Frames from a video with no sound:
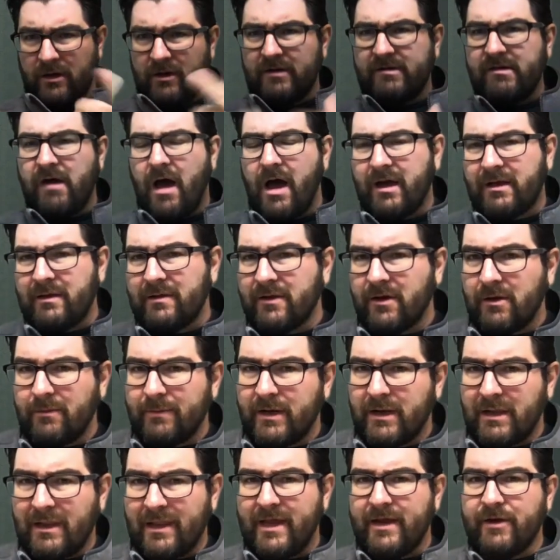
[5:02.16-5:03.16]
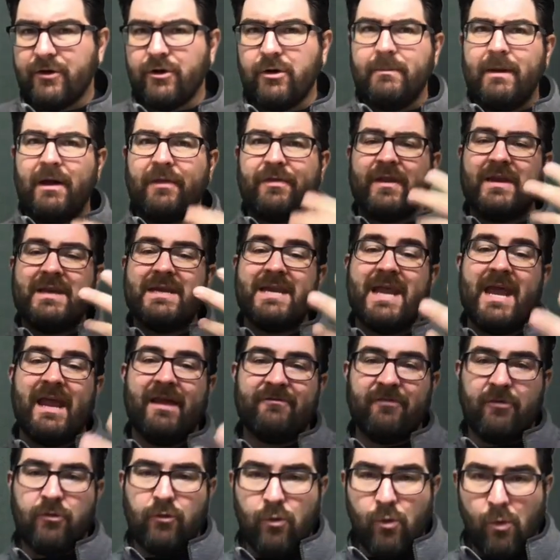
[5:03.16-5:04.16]
to talk a little bit later about the
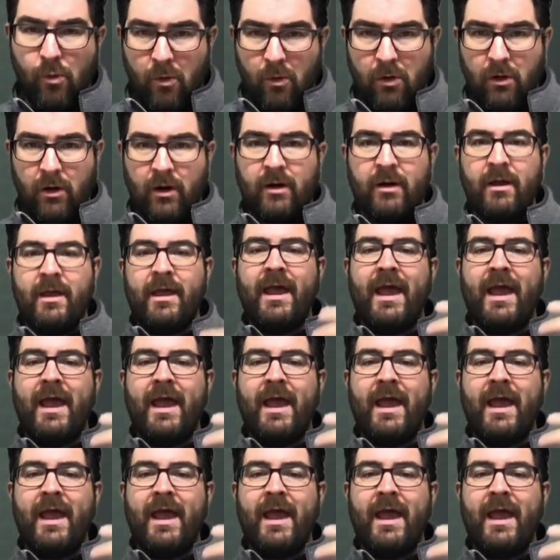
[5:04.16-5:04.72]
naval war